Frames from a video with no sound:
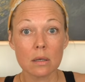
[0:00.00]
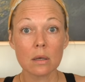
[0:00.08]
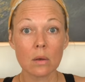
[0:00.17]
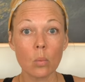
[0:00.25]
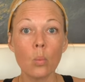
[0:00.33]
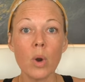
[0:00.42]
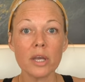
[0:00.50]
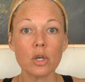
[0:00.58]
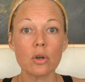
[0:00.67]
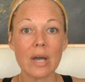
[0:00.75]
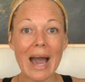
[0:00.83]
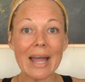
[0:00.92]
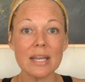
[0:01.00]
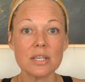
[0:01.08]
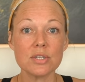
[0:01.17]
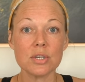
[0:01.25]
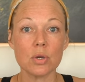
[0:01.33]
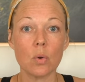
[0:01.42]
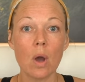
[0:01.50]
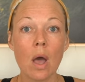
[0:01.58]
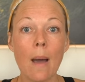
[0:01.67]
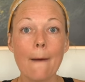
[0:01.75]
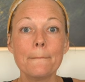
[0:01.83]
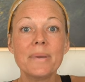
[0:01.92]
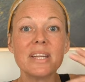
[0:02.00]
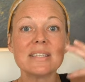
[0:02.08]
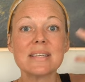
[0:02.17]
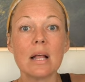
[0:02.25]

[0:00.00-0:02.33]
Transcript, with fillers: what you're guided to, but it's